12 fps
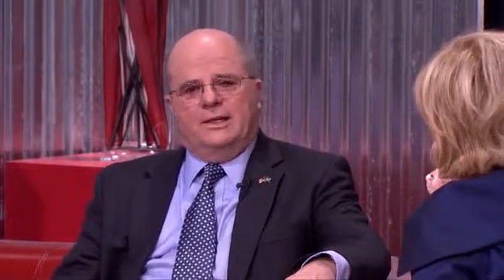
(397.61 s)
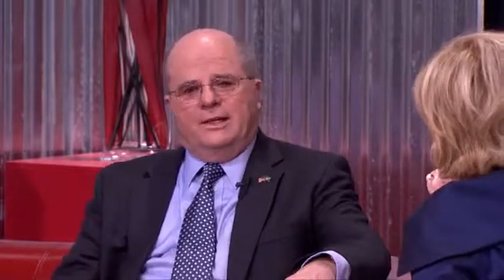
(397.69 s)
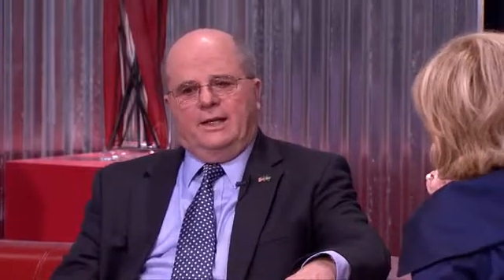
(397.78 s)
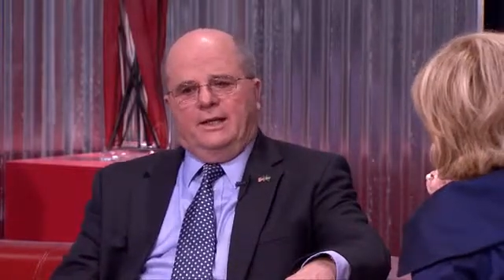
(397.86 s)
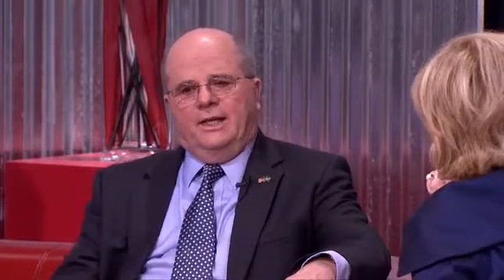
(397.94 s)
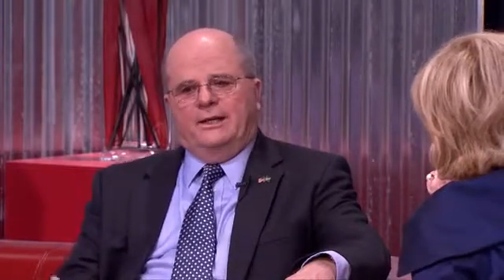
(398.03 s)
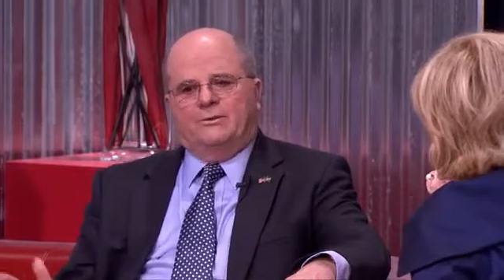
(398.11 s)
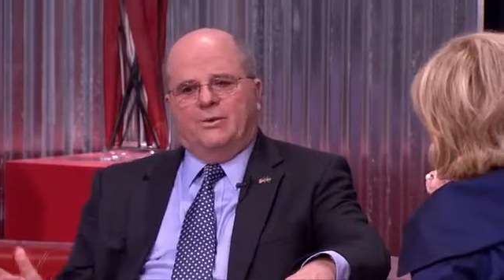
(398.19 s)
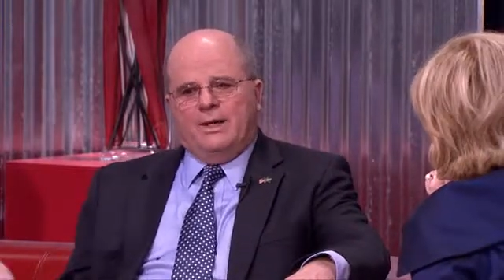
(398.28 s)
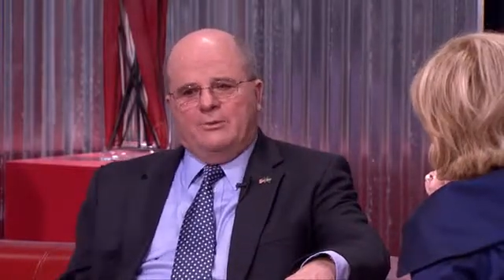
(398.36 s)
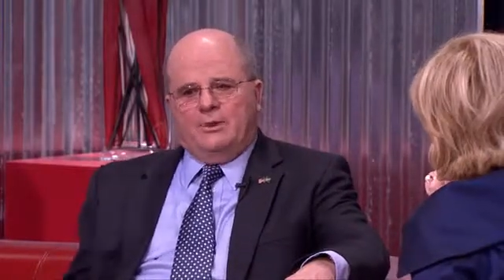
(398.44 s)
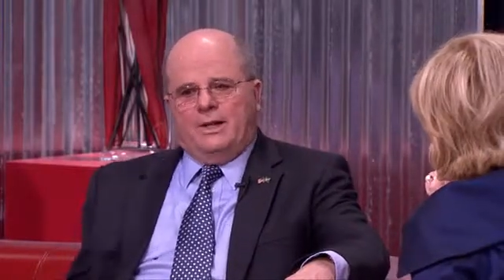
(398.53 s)
and have
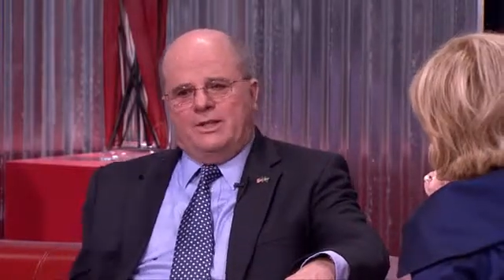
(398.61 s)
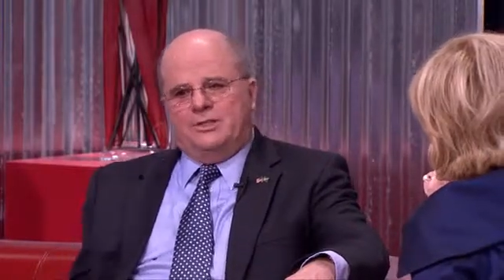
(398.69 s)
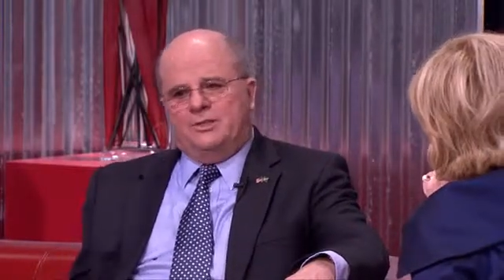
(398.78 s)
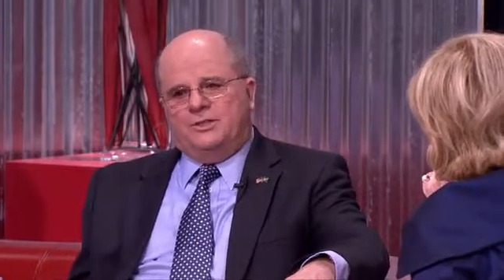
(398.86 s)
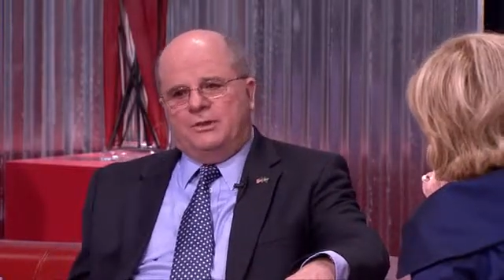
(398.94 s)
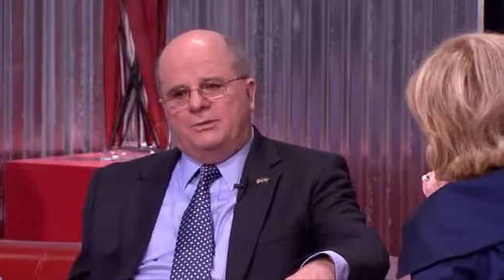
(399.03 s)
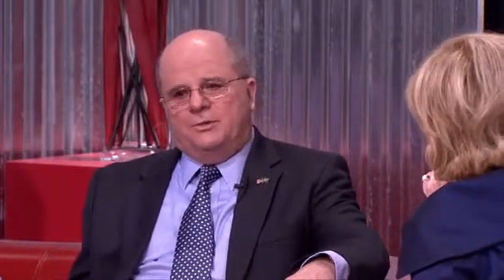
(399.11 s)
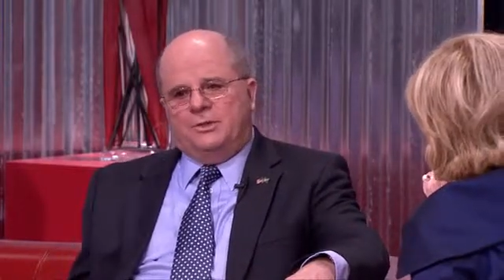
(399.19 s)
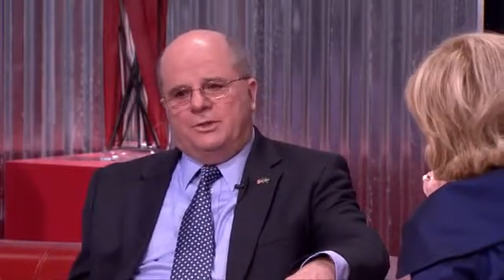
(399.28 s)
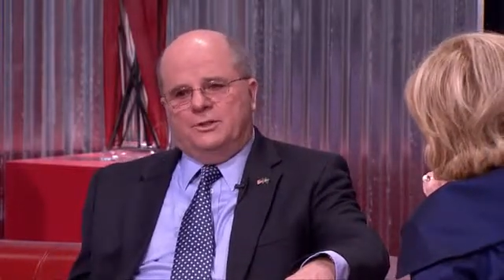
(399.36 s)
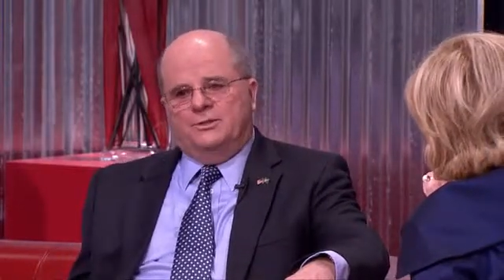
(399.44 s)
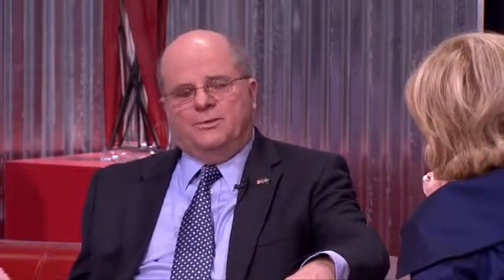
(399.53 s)
great relationships with
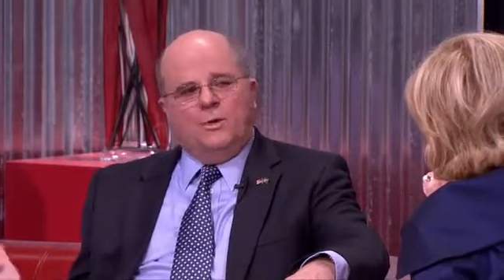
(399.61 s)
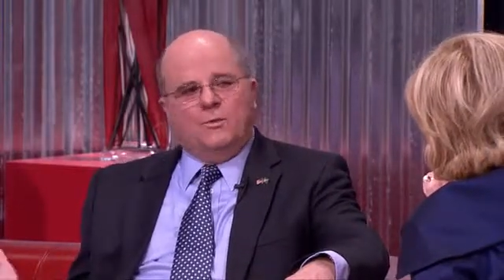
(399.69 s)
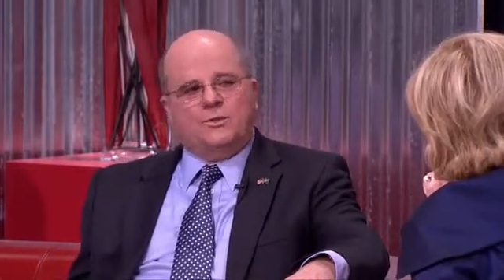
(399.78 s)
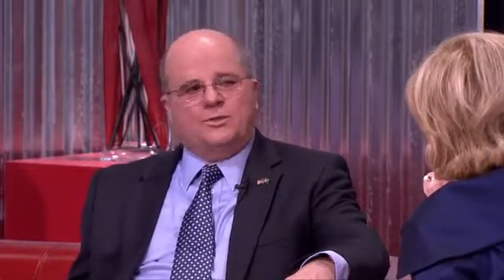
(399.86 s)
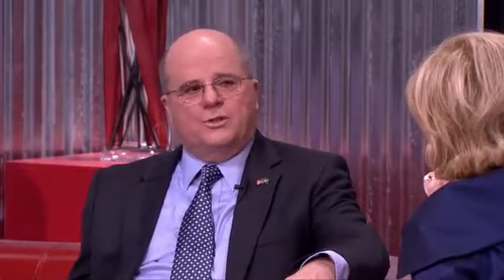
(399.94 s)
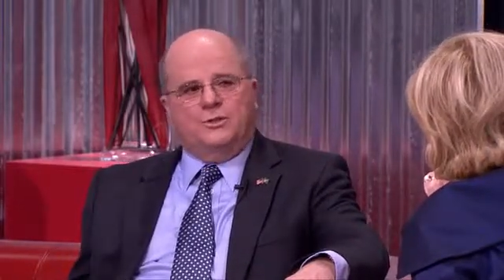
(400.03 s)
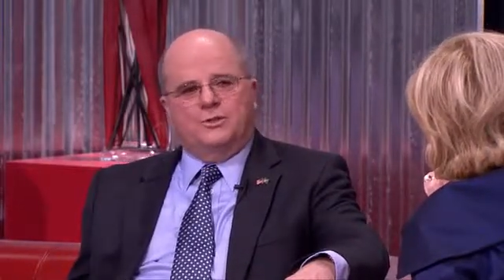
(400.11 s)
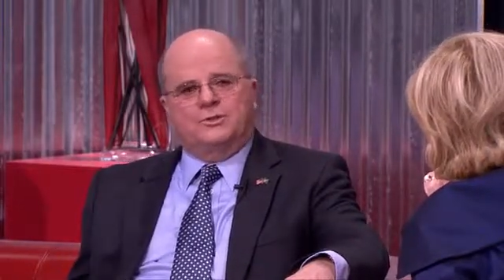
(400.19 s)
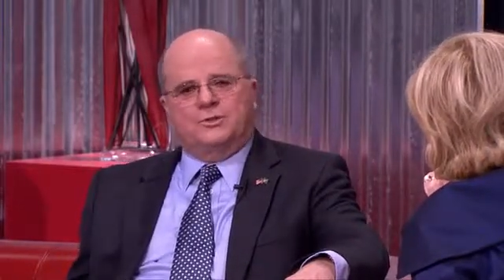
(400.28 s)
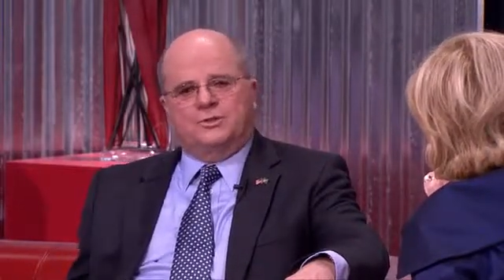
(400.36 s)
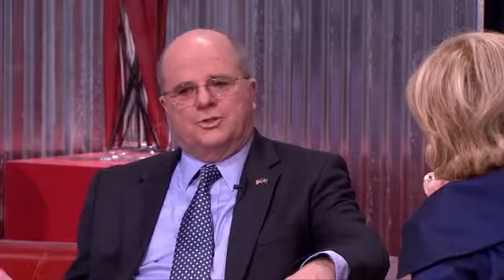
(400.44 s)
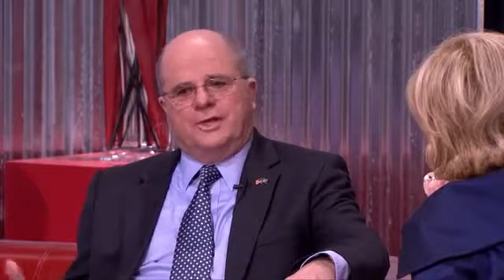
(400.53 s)
his former soldiers,